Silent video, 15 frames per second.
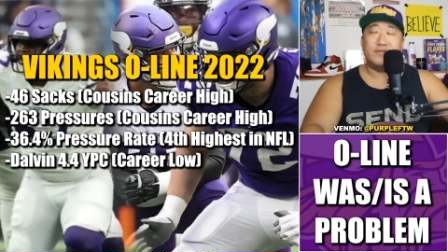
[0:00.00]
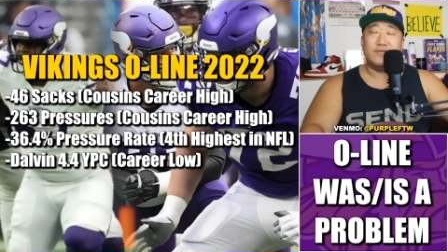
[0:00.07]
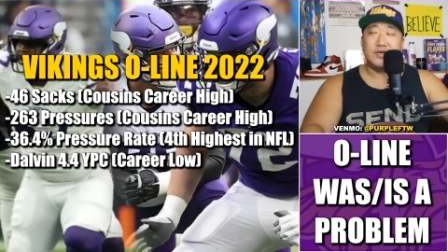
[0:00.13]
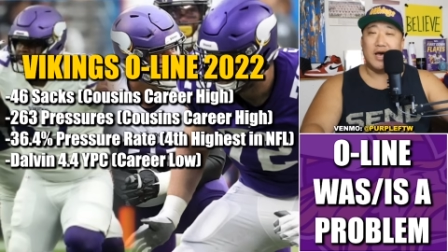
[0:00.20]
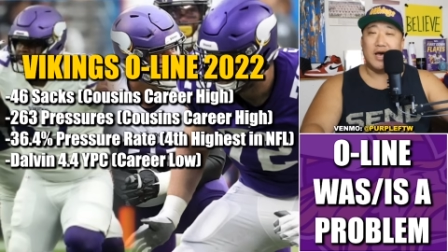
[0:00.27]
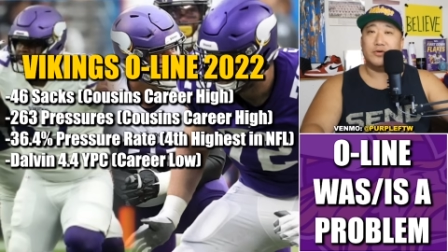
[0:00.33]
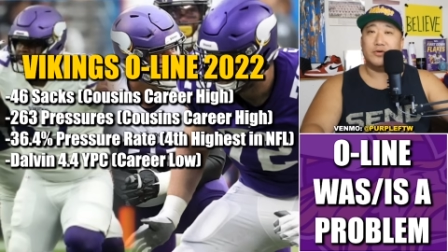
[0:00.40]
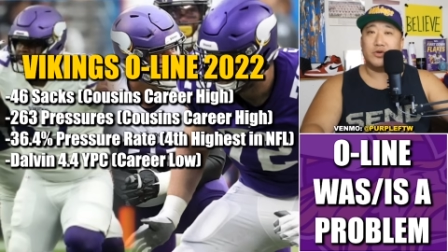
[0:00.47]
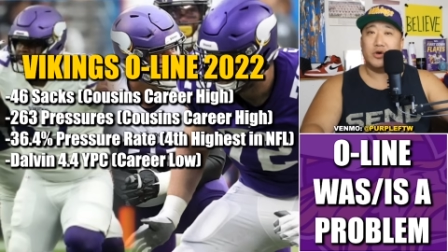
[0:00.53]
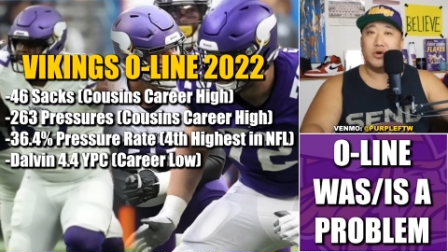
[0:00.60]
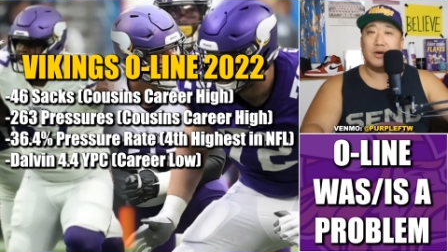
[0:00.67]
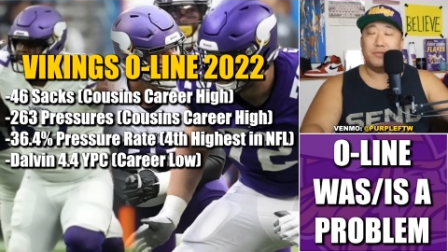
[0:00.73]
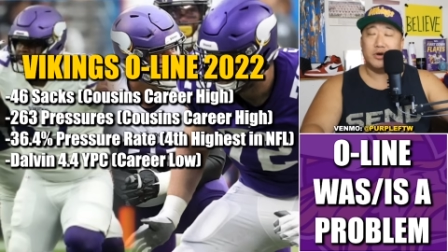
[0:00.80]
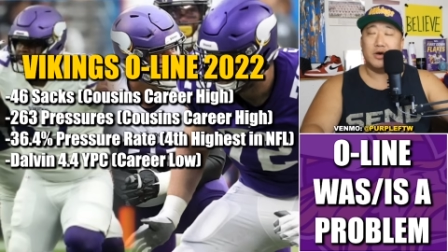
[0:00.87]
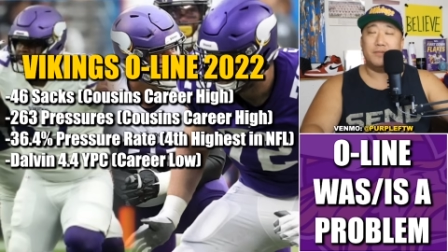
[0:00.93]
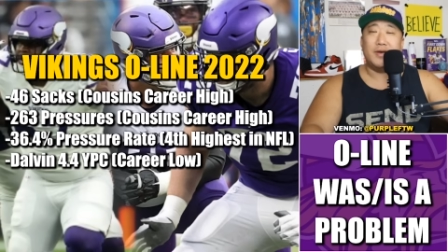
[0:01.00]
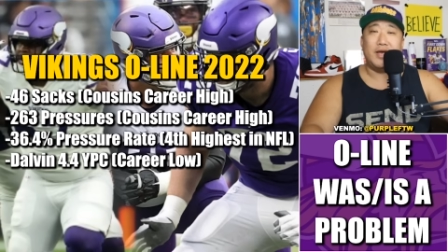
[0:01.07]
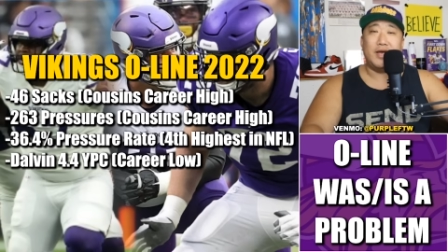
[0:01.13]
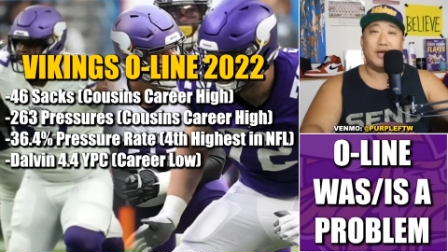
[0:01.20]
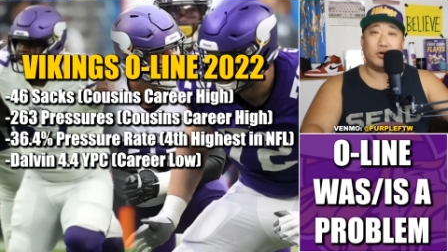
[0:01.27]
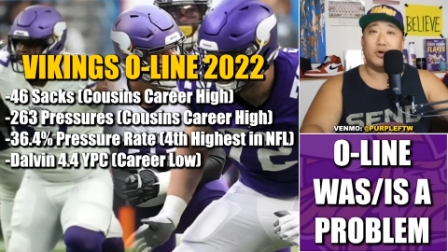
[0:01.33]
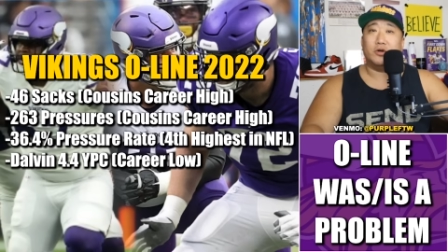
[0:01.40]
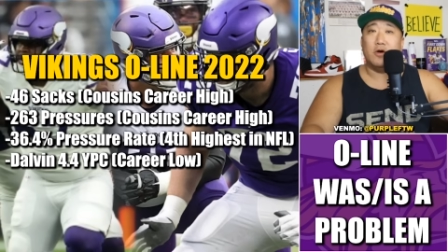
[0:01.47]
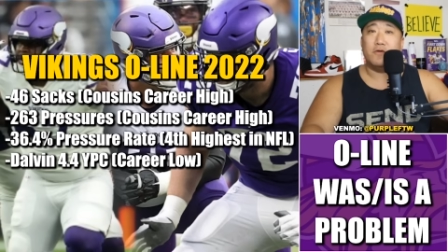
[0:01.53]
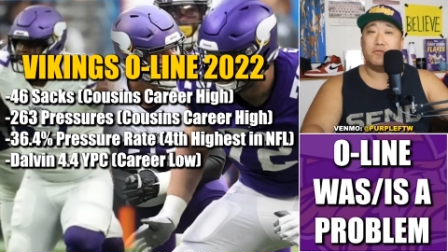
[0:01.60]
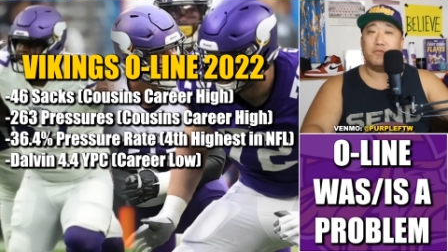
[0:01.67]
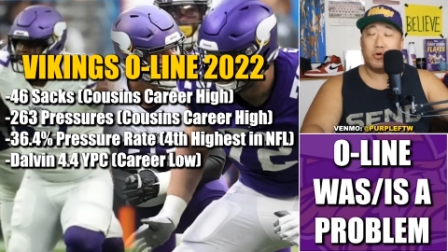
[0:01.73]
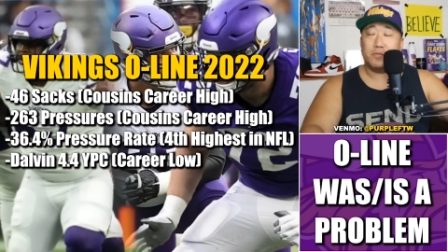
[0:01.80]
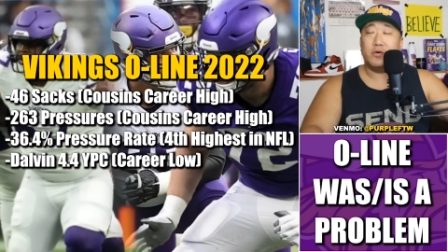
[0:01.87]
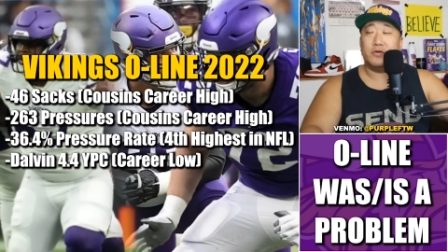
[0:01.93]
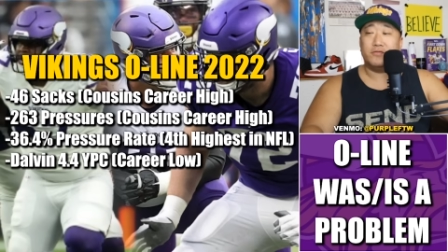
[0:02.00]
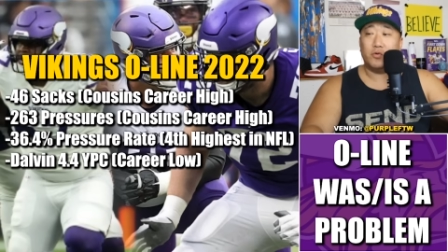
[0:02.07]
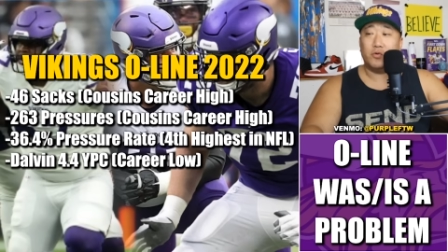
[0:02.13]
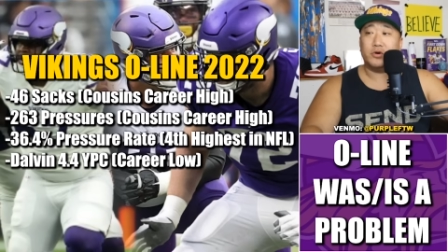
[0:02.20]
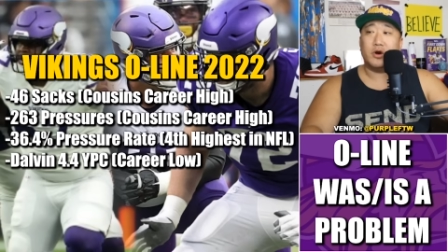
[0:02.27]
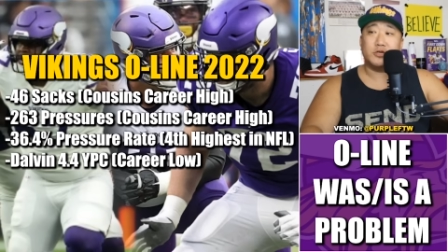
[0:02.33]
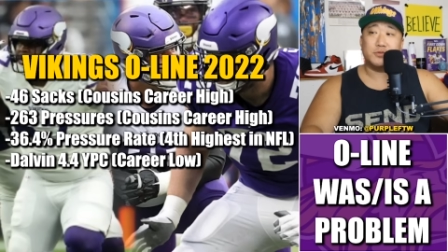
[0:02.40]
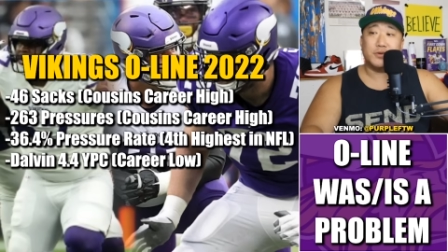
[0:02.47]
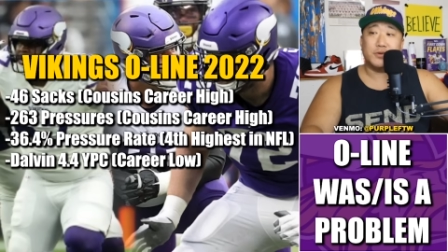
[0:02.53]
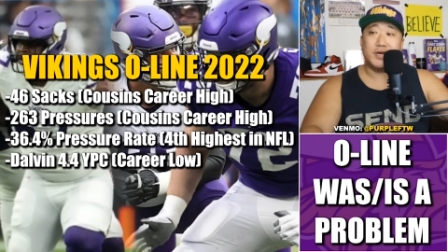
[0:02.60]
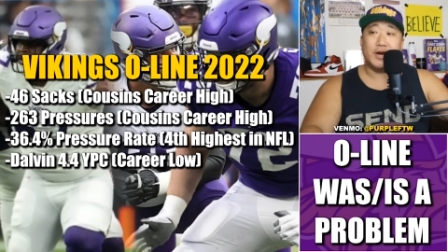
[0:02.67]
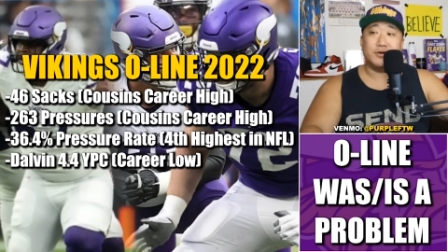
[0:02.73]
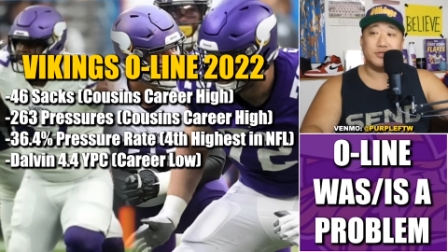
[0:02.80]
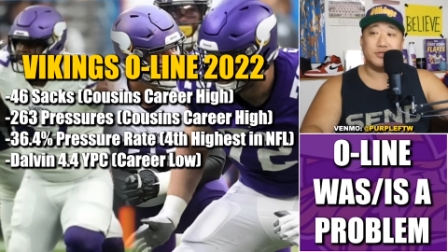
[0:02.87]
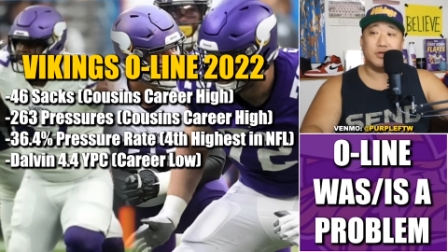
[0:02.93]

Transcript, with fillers: and Dalvin Cook put up a career low four point four yards per carry.